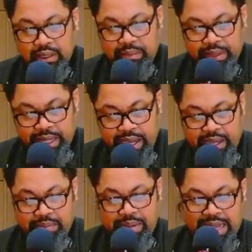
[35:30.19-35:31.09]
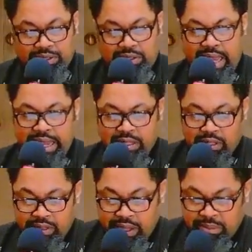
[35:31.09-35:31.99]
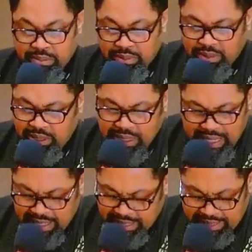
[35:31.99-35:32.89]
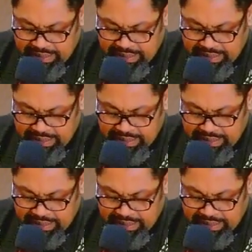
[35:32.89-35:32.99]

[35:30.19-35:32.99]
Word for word: He began by saying to them, Today,